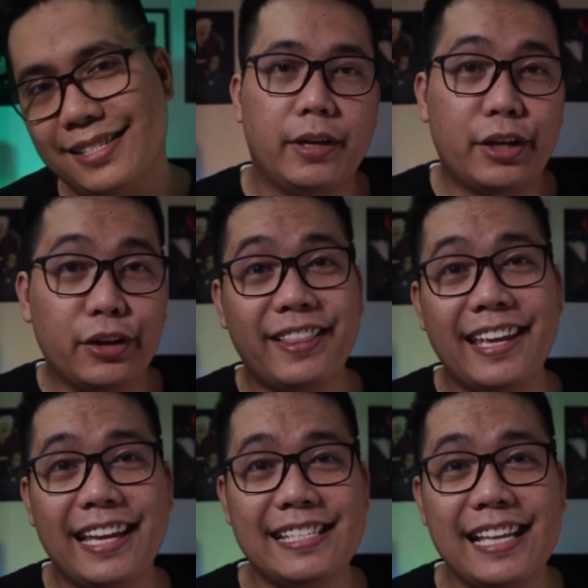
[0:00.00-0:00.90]
Another thing
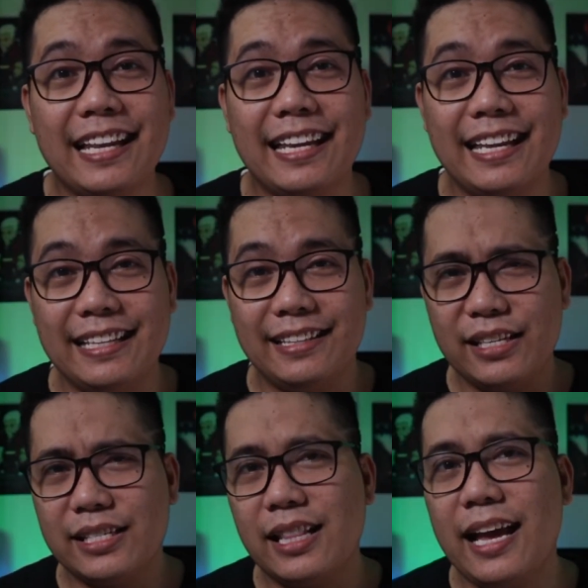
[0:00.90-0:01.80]
is that
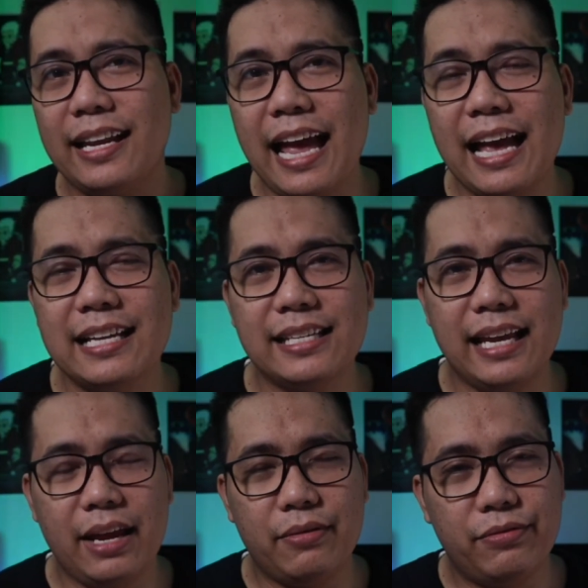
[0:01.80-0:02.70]
this light has
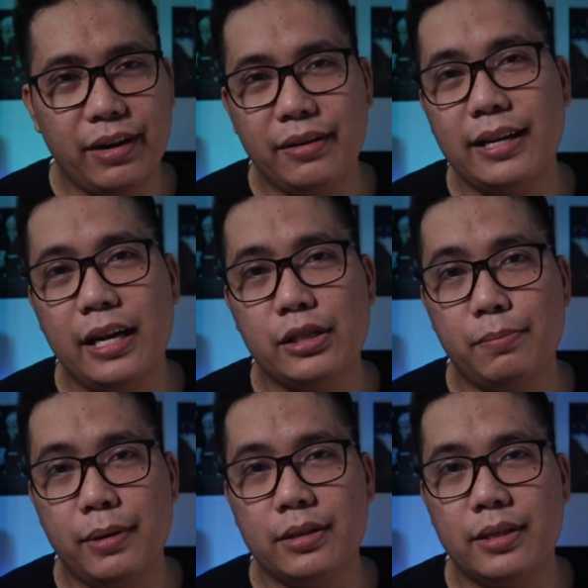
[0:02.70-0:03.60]
a very nice
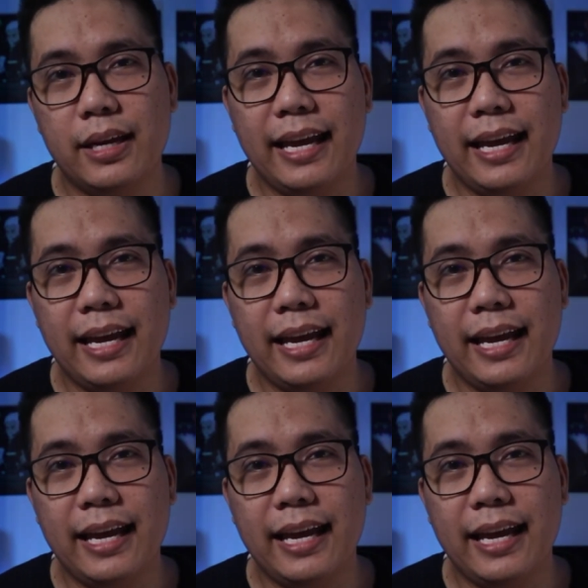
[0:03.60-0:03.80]
build.